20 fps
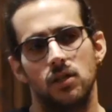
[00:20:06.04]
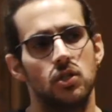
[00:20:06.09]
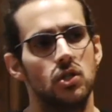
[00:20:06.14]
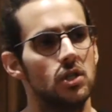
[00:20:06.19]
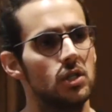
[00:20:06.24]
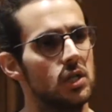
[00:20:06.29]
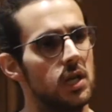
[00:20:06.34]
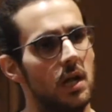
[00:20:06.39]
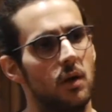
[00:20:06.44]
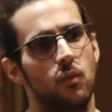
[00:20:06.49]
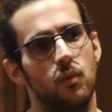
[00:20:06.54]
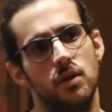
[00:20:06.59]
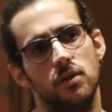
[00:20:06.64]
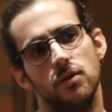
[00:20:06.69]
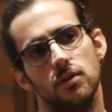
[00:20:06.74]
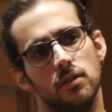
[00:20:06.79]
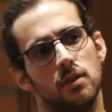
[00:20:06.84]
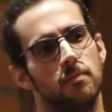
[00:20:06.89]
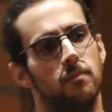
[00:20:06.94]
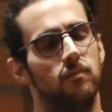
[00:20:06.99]
just like when
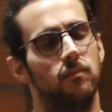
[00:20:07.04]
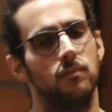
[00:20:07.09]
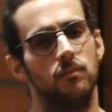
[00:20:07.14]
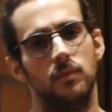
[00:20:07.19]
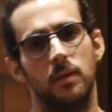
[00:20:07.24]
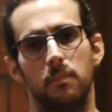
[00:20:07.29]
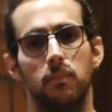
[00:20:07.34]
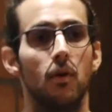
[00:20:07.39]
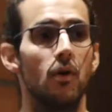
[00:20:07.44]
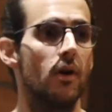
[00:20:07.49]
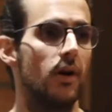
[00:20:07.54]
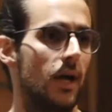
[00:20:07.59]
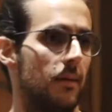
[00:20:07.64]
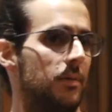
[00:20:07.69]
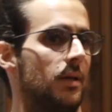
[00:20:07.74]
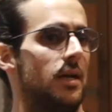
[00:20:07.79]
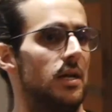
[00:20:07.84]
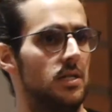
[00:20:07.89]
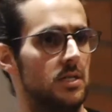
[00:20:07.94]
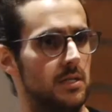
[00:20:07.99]
you deploy
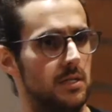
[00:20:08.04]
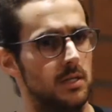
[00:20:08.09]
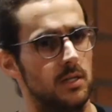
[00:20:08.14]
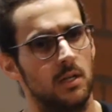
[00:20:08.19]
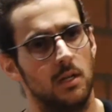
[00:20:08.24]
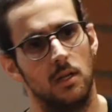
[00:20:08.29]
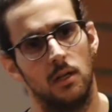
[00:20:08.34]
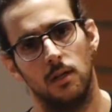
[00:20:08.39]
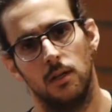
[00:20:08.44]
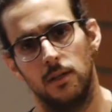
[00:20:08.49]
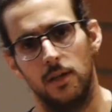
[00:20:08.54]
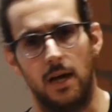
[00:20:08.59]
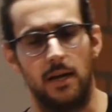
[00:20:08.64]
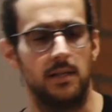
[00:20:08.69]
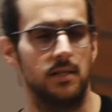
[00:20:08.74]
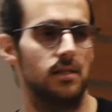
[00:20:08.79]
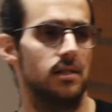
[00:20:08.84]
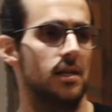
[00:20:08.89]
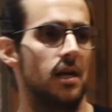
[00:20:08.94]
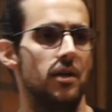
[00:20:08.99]
applications. Yeah,
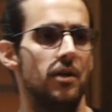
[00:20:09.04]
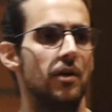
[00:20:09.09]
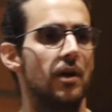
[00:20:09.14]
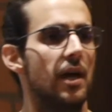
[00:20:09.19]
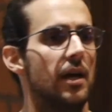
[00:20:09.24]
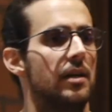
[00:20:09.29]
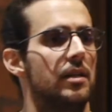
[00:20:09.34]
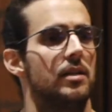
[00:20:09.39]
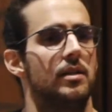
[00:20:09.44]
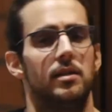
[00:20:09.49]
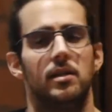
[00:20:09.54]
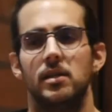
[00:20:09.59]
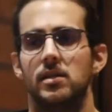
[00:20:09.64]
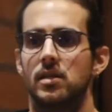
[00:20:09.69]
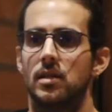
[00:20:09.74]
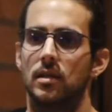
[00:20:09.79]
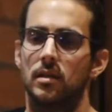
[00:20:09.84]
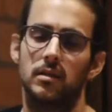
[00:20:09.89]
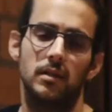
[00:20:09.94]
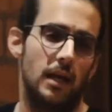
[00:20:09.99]
say you get this
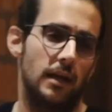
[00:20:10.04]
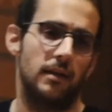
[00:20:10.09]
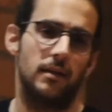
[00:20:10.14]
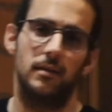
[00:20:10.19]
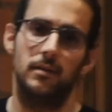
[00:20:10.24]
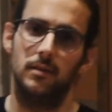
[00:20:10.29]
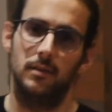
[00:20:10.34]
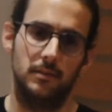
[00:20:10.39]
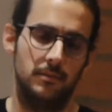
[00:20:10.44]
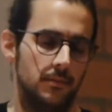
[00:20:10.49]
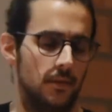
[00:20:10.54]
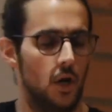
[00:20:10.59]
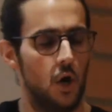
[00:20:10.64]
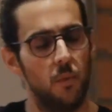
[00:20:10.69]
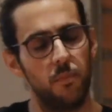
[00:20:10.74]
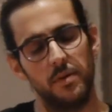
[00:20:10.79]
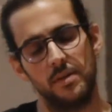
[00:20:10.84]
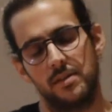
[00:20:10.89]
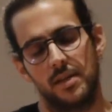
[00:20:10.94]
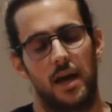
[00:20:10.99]
like
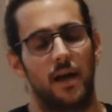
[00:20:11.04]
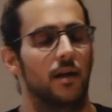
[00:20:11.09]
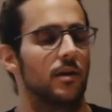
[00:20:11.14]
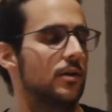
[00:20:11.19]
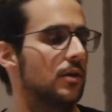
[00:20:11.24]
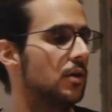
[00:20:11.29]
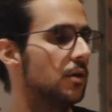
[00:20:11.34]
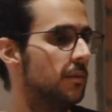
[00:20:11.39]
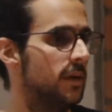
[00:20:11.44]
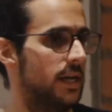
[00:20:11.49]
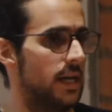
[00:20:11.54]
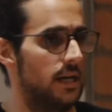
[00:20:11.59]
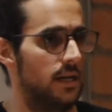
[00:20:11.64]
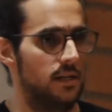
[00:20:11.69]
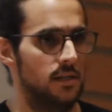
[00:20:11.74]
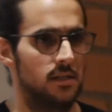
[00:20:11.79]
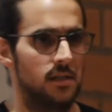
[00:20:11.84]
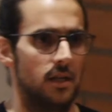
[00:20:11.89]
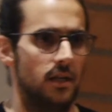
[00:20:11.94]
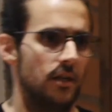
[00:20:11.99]
OpenStack or
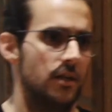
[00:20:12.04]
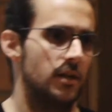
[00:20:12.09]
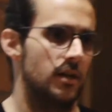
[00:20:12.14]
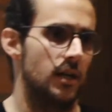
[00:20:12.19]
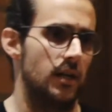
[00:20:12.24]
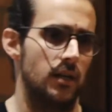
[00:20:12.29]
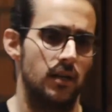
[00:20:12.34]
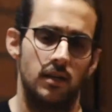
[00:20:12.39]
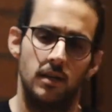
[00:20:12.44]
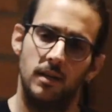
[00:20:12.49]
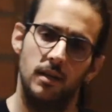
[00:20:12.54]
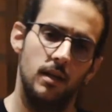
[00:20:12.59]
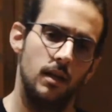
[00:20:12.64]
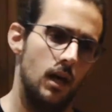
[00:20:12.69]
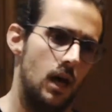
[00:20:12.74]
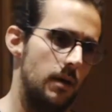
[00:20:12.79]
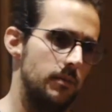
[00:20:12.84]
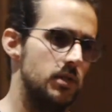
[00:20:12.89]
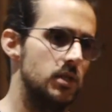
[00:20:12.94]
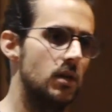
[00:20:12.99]
Kubernetes, and you're like,
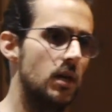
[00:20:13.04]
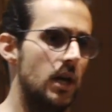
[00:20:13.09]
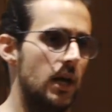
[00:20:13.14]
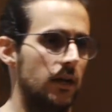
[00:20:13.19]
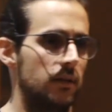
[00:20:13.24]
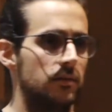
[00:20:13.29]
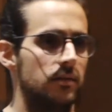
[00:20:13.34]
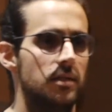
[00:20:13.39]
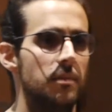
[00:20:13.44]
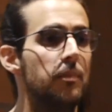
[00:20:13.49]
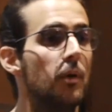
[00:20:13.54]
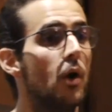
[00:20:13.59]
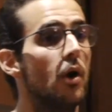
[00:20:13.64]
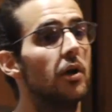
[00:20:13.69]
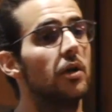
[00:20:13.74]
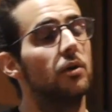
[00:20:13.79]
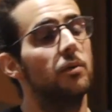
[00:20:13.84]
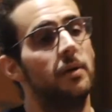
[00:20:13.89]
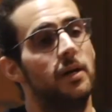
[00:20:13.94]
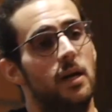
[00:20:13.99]
I'm just gonna deploy
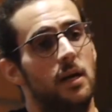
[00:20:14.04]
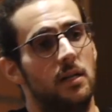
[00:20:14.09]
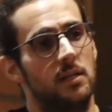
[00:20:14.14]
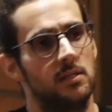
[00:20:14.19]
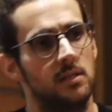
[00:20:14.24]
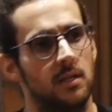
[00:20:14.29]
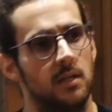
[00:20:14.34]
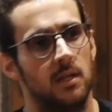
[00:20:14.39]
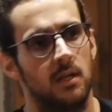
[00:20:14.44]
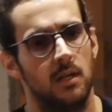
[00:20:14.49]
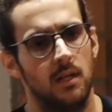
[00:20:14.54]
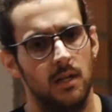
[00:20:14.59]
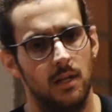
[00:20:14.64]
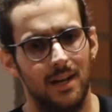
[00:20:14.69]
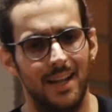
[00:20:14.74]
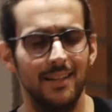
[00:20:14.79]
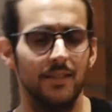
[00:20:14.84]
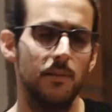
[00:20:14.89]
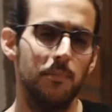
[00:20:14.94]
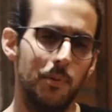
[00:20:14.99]
Kubernetes.
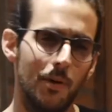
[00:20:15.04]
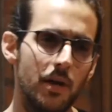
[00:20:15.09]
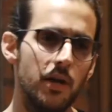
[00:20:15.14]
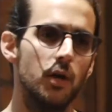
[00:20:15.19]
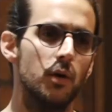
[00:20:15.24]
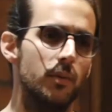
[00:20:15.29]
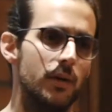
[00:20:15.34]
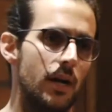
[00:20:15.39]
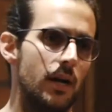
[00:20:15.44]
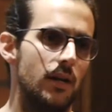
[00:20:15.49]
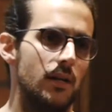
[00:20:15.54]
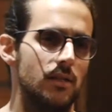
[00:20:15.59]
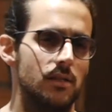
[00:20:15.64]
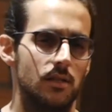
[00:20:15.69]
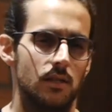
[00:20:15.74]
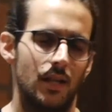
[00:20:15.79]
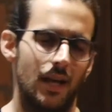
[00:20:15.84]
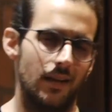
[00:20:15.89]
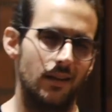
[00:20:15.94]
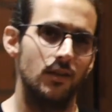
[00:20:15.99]
Like deploying
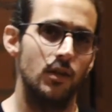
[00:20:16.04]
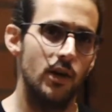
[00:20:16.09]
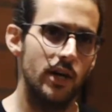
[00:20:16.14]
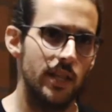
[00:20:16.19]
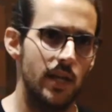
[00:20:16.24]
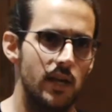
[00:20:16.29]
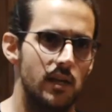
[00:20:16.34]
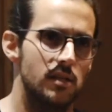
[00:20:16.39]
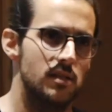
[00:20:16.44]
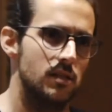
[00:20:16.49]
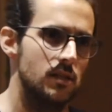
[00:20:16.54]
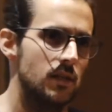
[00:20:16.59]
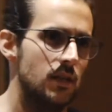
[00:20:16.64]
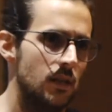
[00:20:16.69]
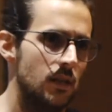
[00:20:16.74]
Kubernetes, like nowadays,